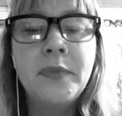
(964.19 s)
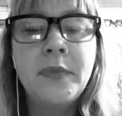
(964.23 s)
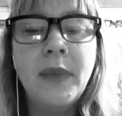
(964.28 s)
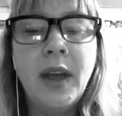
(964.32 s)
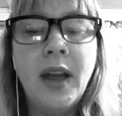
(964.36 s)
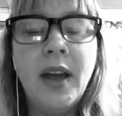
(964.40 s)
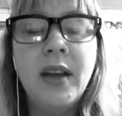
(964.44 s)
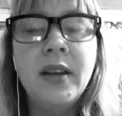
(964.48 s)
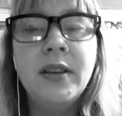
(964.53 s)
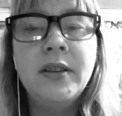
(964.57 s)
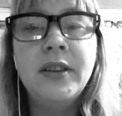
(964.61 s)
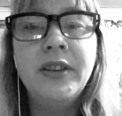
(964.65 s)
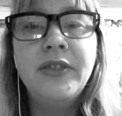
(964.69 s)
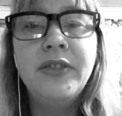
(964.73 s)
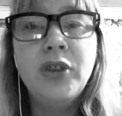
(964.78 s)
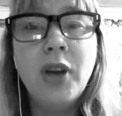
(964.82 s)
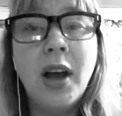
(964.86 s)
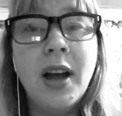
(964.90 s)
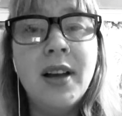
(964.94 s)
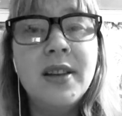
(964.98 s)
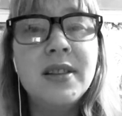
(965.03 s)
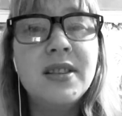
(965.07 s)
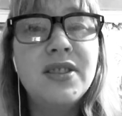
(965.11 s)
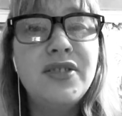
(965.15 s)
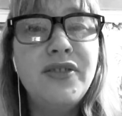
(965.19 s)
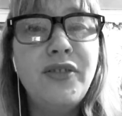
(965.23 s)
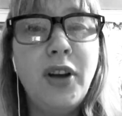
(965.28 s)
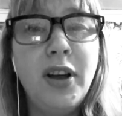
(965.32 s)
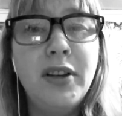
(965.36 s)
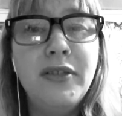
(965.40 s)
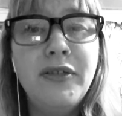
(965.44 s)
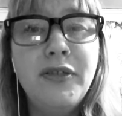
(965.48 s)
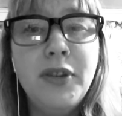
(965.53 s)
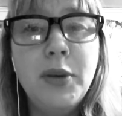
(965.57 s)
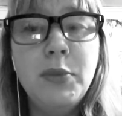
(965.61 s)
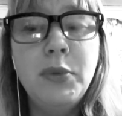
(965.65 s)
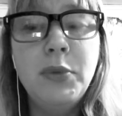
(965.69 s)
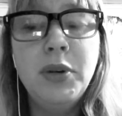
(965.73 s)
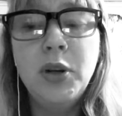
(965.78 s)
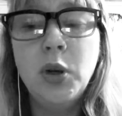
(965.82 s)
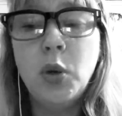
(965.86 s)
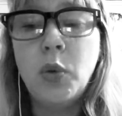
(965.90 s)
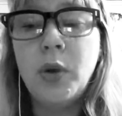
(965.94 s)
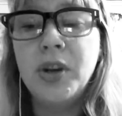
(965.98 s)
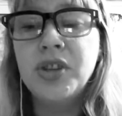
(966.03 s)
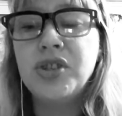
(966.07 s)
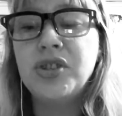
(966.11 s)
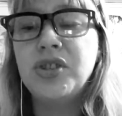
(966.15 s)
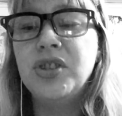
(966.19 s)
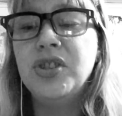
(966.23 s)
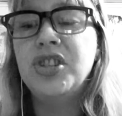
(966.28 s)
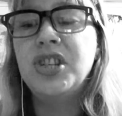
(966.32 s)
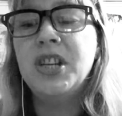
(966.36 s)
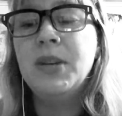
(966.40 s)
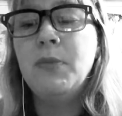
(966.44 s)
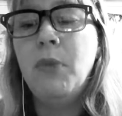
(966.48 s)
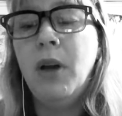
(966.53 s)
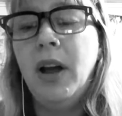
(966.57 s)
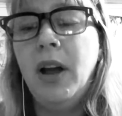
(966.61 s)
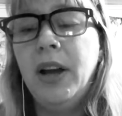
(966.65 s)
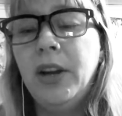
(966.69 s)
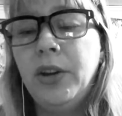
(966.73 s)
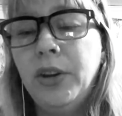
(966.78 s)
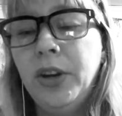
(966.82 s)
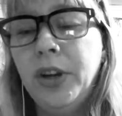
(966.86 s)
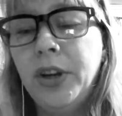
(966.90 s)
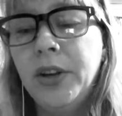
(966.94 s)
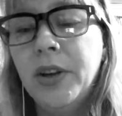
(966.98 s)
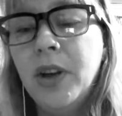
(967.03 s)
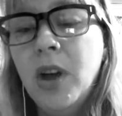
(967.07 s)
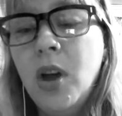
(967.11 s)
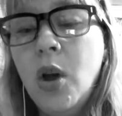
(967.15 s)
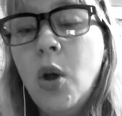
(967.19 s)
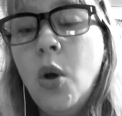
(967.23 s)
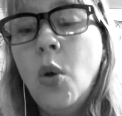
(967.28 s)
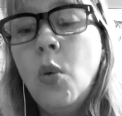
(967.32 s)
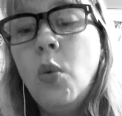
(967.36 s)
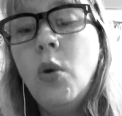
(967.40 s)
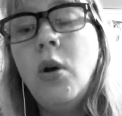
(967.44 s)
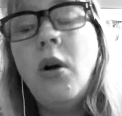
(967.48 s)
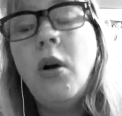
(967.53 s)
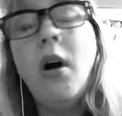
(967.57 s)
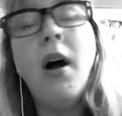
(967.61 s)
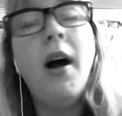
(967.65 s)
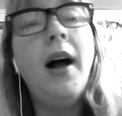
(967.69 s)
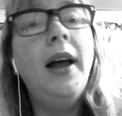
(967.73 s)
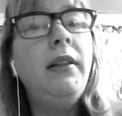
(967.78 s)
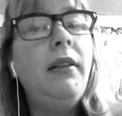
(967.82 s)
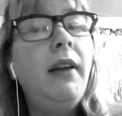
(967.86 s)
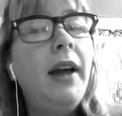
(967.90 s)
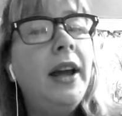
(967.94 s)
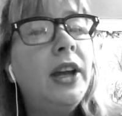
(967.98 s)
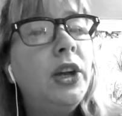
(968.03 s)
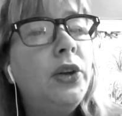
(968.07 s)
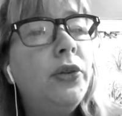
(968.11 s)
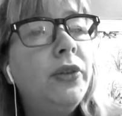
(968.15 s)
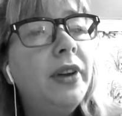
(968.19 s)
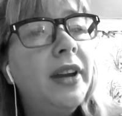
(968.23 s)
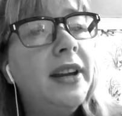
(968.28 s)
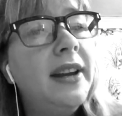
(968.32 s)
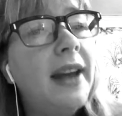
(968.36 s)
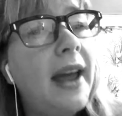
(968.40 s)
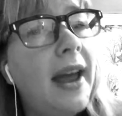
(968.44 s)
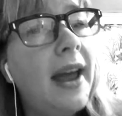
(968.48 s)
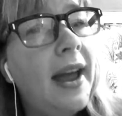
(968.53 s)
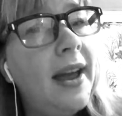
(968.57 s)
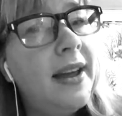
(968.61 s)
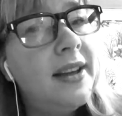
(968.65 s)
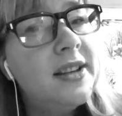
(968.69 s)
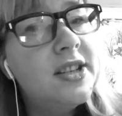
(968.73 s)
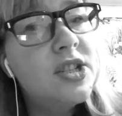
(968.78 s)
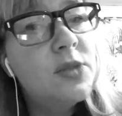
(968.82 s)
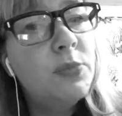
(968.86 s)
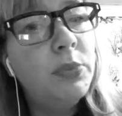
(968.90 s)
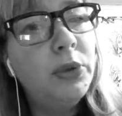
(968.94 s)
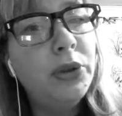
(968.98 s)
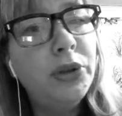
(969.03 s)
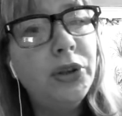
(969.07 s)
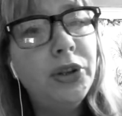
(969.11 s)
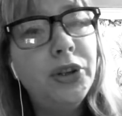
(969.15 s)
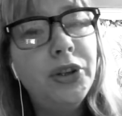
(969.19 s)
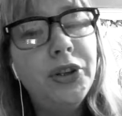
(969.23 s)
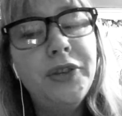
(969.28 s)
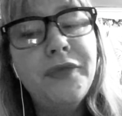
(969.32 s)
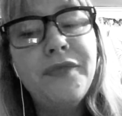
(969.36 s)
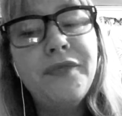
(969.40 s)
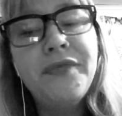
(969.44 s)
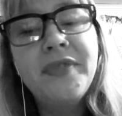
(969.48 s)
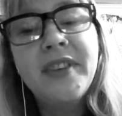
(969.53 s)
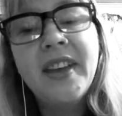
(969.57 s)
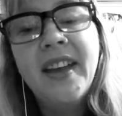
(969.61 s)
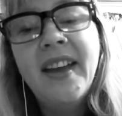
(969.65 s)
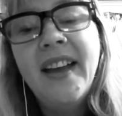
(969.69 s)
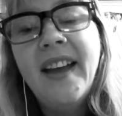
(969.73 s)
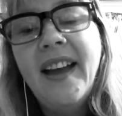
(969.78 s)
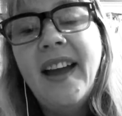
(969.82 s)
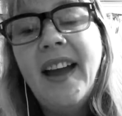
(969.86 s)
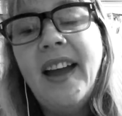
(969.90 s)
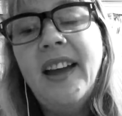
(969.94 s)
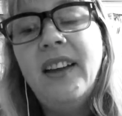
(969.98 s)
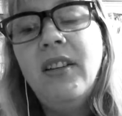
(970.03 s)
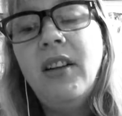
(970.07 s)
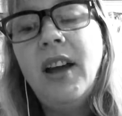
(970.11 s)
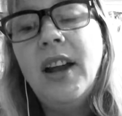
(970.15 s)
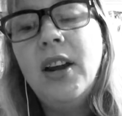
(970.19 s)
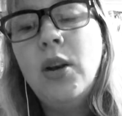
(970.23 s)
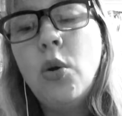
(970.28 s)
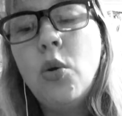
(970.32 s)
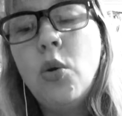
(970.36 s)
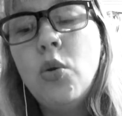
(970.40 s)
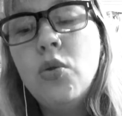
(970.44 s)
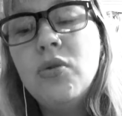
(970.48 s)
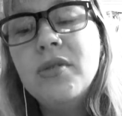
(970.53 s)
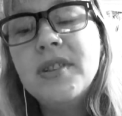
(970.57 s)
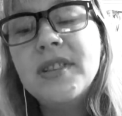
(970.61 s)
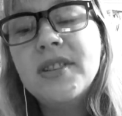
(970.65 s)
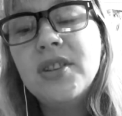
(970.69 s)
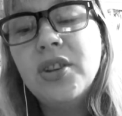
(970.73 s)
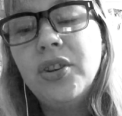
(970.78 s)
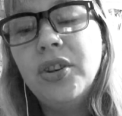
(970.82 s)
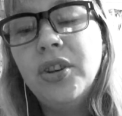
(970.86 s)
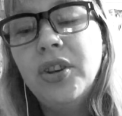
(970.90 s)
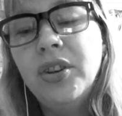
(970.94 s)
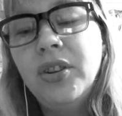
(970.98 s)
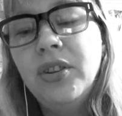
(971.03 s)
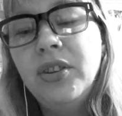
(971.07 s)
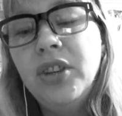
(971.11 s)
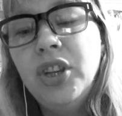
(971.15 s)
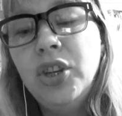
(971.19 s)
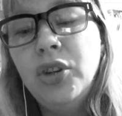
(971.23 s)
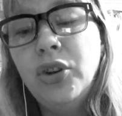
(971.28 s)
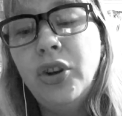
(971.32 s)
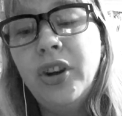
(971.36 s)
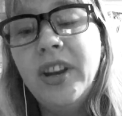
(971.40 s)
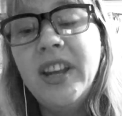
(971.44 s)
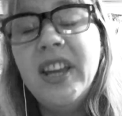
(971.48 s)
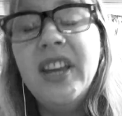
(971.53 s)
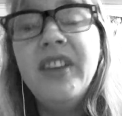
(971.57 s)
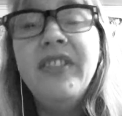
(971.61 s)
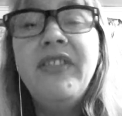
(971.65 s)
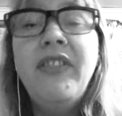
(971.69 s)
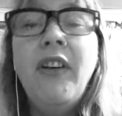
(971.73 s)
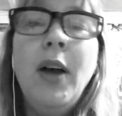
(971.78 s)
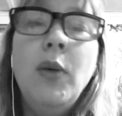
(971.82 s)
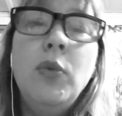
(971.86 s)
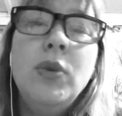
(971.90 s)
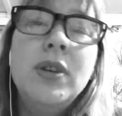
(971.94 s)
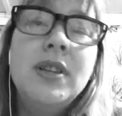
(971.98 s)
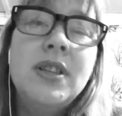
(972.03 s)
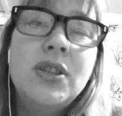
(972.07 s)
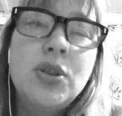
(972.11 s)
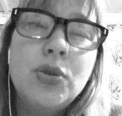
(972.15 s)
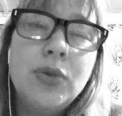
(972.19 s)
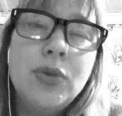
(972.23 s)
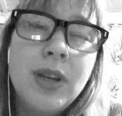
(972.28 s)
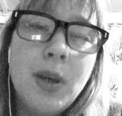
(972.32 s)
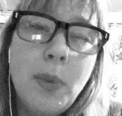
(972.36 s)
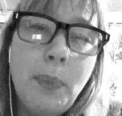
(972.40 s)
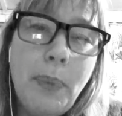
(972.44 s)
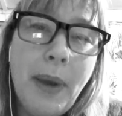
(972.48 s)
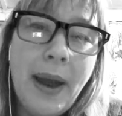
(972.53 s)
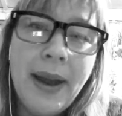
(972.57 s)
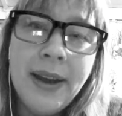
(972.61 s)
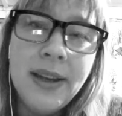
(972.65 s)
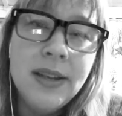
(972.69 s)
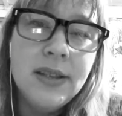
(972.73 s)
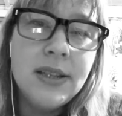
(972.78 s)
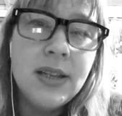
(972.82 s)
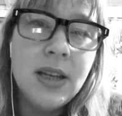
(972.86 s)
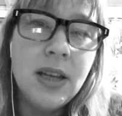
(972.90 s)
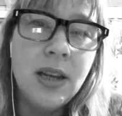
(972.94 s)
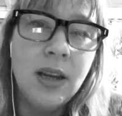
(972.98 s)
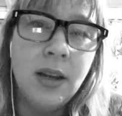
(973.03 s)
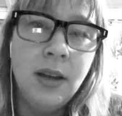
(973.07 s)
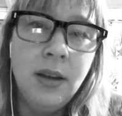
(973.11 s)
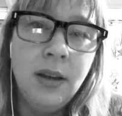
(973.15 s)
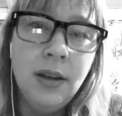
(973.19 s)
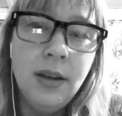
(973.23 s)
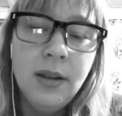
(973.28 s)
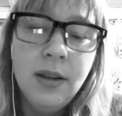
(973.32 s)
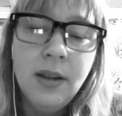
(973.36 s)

And if you ask divine feminine a question, she might go, well, I like green and blue. And I'd also, if I was doing a painting,